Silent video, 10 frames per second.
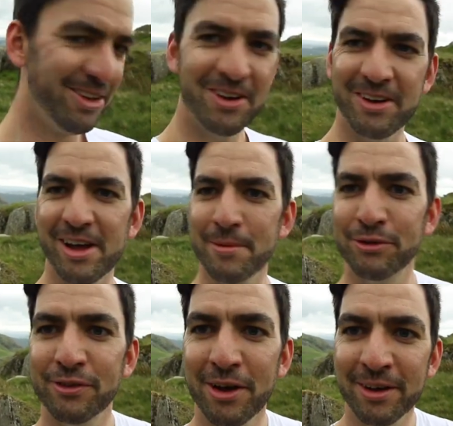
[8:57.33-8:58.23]
Ah, I
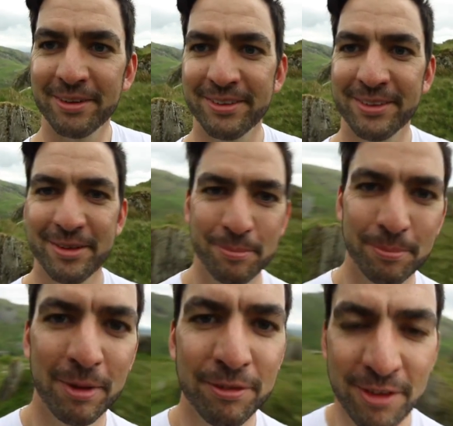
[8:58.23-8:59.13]
almost forgot
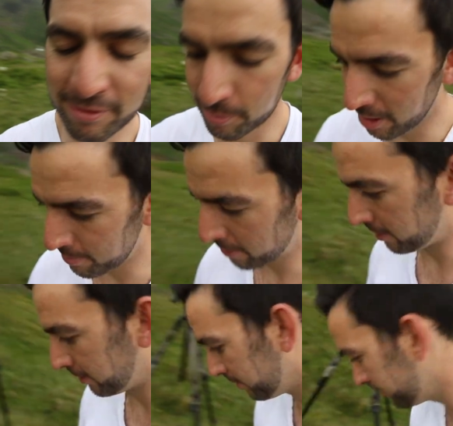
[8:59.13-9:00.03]
my favourite bit about it.